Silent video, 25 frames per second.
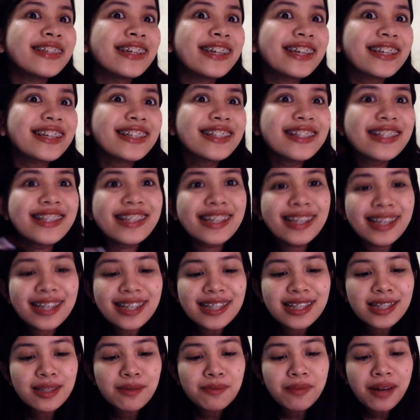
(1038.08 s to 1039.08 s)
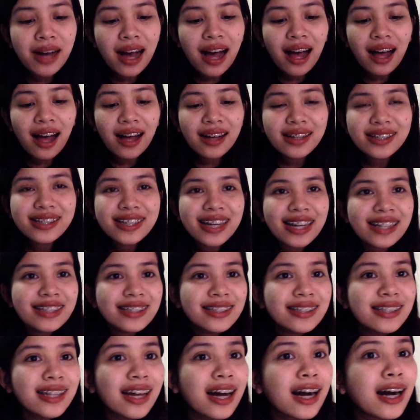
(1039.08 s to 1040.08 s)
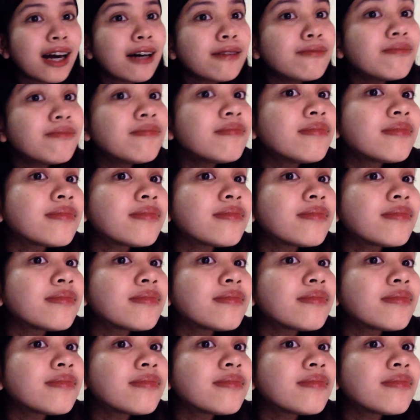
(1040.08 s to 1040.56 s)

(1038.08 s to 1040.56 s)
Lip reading: Like, sis, iba, ang ganda.